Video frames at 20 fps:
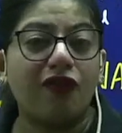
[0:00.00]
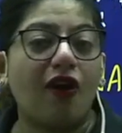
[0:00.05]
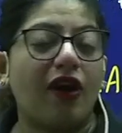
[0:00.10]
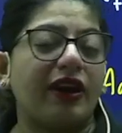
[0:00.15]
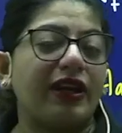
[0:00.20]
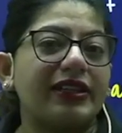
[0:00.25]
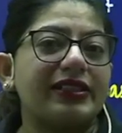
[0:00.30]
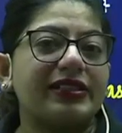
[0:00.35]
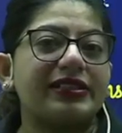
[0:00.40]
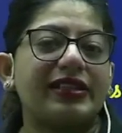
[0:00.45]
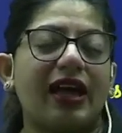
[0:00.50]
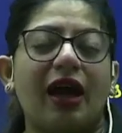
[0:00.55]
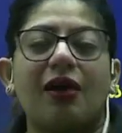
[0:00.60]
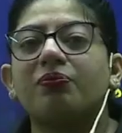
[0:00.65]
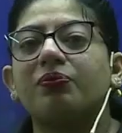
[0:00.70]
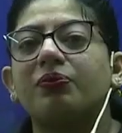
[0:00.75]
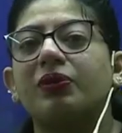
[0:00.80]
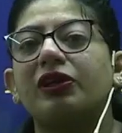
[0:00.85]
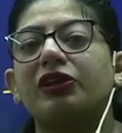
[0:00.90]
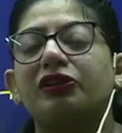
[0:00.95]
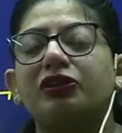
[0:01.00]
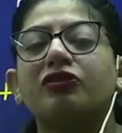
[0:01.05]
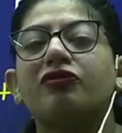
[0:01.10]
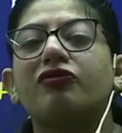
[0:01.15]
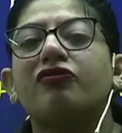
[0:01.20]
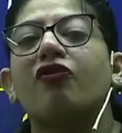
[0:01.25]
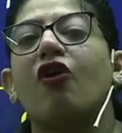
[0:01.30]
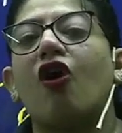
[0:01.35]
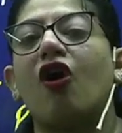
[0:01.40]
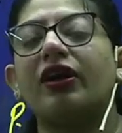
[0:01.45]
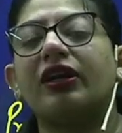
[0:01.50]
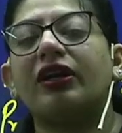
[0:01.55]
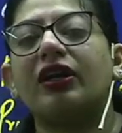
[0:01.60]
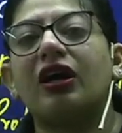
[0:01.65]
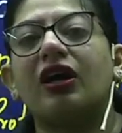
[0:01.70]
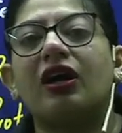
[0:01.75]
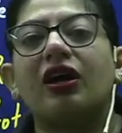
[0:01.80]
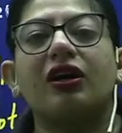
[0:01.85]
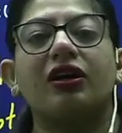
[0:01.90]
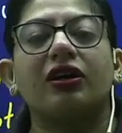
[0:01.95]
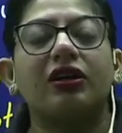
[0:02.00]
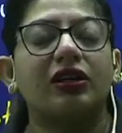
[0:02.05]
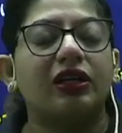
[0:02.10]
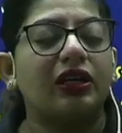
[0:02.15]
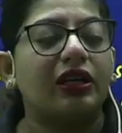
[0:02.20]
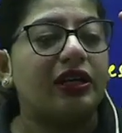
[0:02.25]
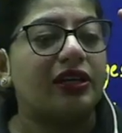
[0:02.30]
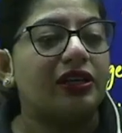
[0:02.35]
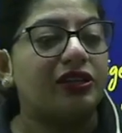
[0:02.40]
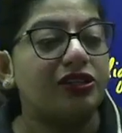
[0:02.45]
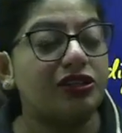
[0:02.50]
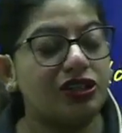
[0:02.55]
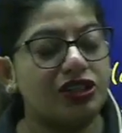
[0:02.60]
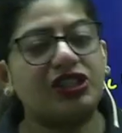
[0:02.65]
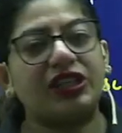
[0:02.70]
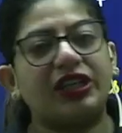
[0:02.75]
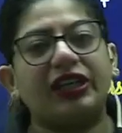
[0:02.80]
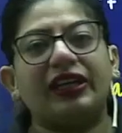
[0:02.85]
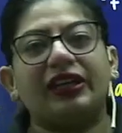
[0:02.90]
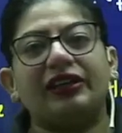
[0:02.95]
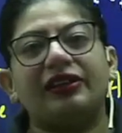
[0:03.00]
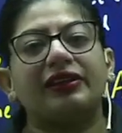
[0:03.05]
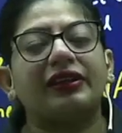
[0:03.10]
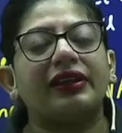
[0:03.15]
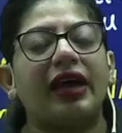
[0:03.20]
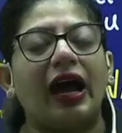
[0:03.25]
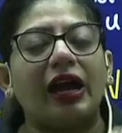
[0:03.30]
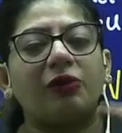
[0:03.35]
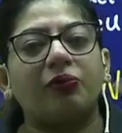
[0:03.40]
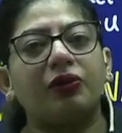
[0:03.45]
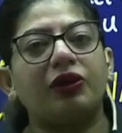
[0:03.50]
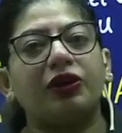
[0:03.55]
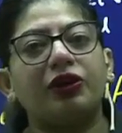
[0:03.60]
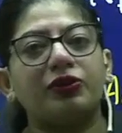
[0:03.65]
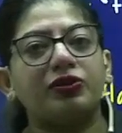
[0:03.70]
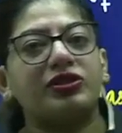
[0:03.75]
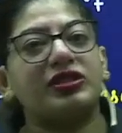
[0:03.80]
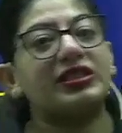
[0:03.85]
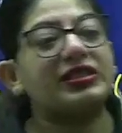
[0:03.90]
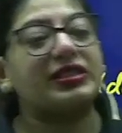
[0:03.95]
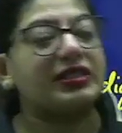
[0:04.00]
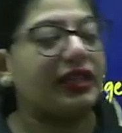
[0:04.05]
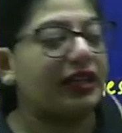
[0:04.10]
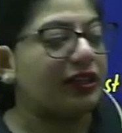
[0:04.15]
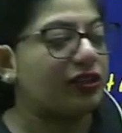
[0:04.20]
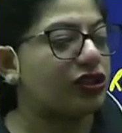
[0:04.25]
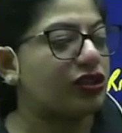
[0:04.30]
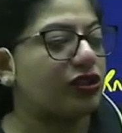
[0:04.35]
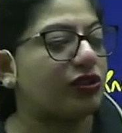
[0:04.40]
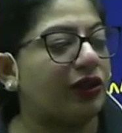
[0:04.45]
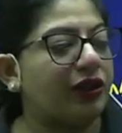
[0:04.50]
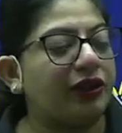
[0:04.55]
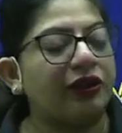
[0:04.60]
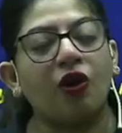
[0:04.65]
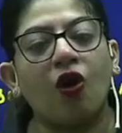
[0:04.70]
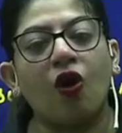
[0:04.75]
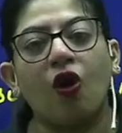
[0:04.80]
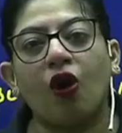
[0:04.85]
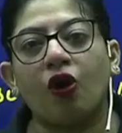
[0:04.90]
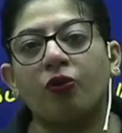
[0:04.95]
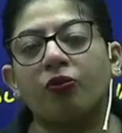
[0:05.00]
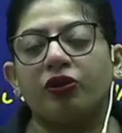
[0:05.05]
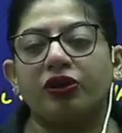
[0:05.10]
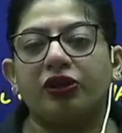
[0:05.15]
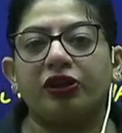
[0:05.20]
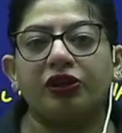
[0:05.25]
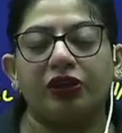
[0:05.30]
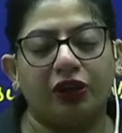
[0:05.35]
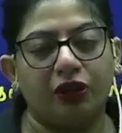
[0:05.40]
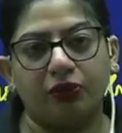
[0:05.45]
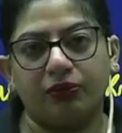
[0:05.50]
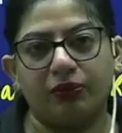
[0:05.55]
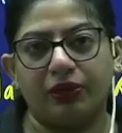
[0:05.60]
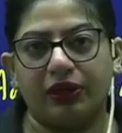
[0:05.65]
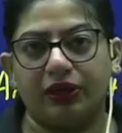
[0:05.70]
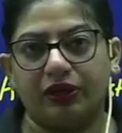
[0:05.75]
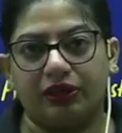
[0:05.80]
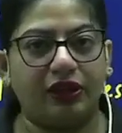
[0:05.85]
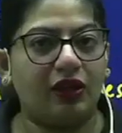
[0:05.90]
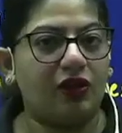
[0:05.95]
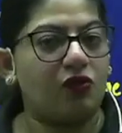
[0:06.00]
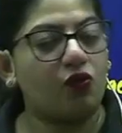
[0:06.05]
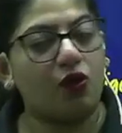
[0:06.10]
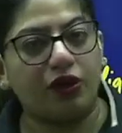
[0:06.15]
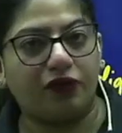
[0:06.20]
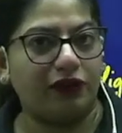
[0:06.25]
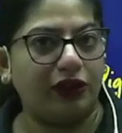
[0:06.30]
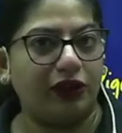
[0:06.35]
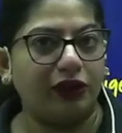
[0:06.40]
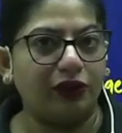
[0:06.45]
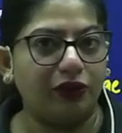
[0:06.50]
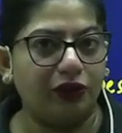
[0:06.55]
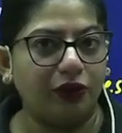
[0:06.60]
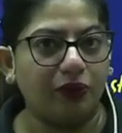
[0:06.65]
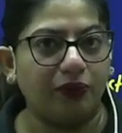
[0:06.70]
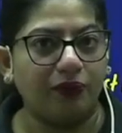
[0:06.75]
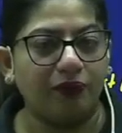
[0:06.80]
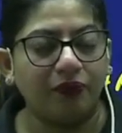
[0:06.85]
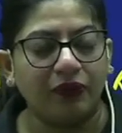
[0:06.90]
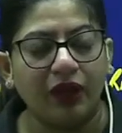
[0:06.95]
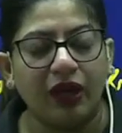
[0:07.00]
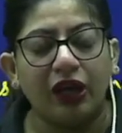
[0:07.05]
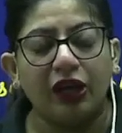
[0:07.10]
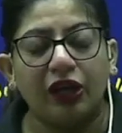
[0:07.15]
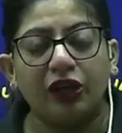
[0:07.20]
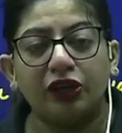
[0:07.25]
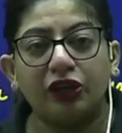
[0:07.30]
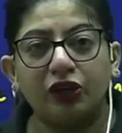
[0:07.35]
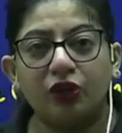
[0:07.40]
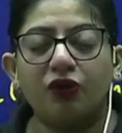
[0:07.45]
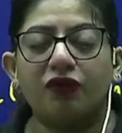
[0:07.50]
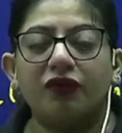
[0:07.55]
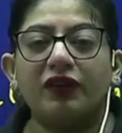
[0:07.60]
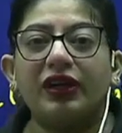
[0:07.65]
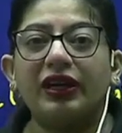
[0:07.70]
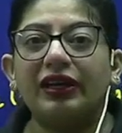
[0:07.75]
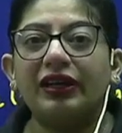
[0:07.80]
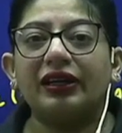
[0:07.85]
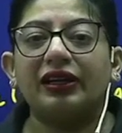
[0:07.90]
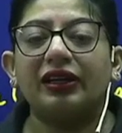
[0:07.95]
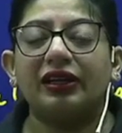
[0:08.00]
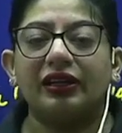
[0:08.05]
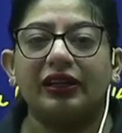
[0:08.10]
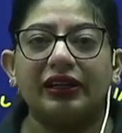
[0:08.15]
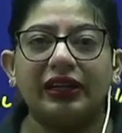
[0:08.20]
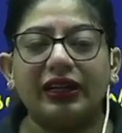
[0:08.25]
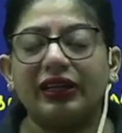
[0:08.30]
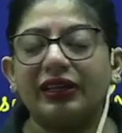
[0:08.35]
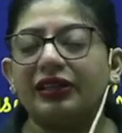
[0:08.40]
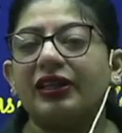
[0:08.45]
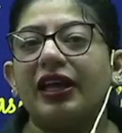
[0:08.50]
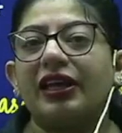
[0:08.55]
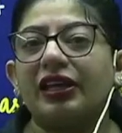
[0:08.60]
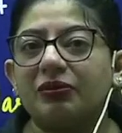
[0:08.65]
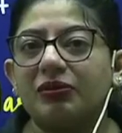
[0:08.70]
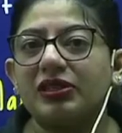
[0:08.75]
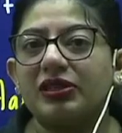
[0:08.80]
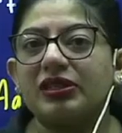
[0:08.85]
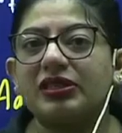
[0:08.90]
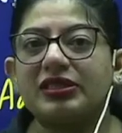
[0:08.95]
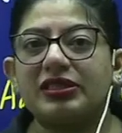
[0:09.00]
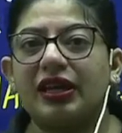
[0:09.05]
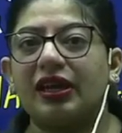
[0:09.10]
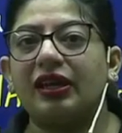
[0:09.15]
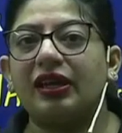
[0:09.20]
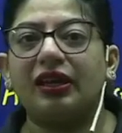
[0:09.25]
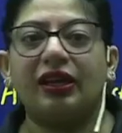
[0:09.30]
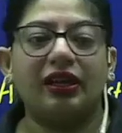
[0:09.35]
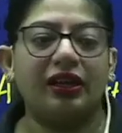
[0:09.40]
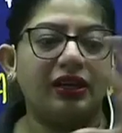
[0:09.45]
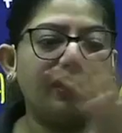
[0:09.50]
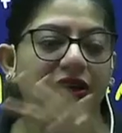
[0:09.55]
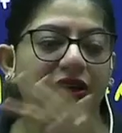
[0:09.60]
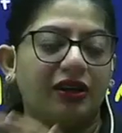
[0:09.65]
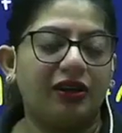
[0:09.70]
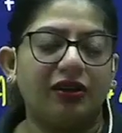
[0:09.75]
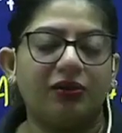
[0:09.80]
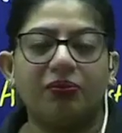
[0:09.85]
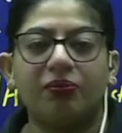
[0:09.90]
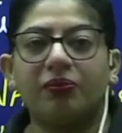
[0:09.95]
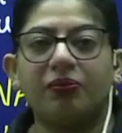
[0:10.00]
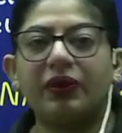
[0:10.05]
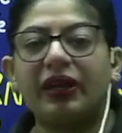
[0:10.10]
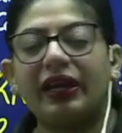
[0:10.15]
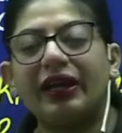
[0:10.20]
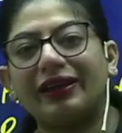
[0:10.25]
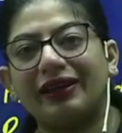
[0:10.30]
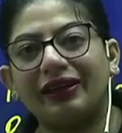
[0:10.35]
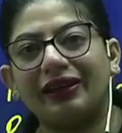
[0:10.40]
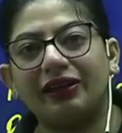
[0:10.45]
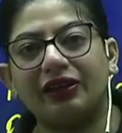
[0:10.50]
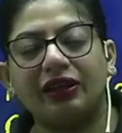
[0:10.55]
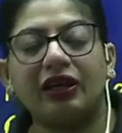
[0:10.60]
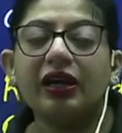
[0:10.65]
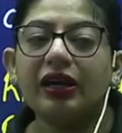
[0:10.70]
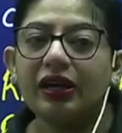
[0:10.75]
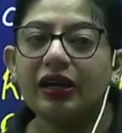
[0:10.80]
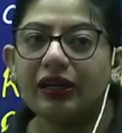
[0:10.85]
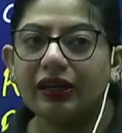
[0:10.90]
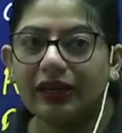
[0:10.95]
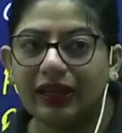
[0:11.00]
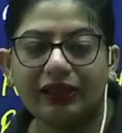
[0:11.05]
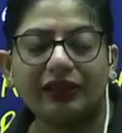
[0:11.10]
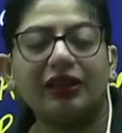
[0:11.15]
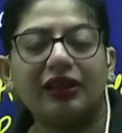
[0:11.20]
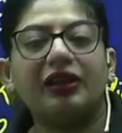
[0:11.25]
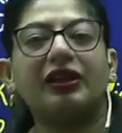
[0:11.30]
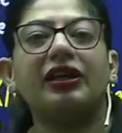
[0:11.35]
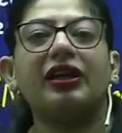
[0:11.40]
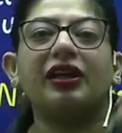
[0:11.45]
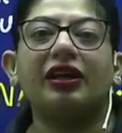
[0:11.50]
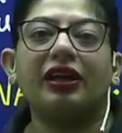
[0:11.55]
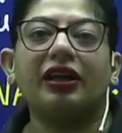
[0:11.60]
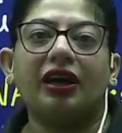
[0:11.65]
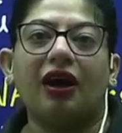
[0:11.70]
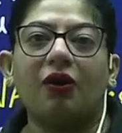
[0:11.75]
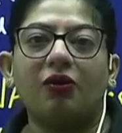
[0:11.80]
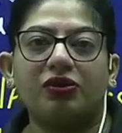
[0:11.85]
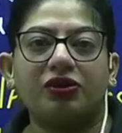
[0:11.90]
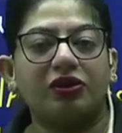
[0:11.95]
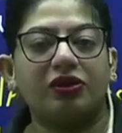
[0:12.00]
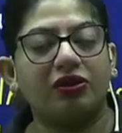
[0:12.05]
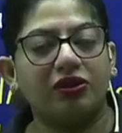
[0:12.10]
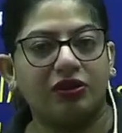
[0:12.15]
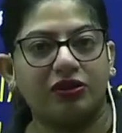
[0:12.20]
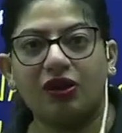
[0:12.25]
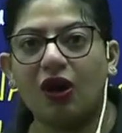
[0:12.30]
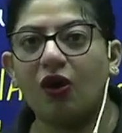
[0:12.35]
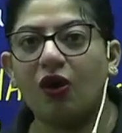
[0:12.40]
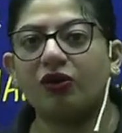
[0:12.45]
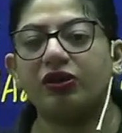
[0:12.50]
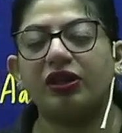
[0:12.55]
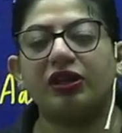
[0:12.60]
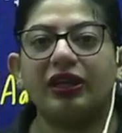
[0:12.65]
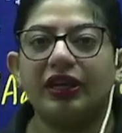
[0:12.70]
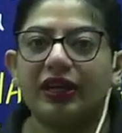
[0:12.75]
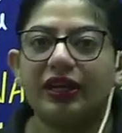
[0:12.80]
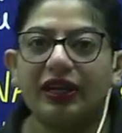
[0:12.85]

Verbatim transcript: example, you want a gene that produces insulin hormone in human, then what will you do? You will take the animal cell, break it, take the DNA out. Now the DNA